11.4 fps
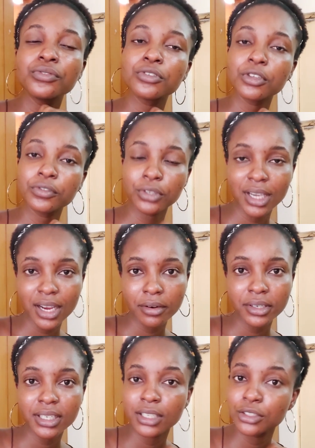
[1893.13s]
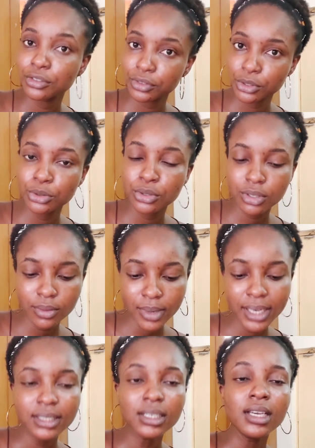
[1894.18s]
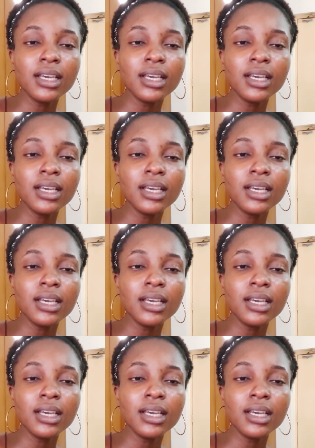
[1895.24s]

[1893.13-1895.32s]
stuff you carried and you've used, right?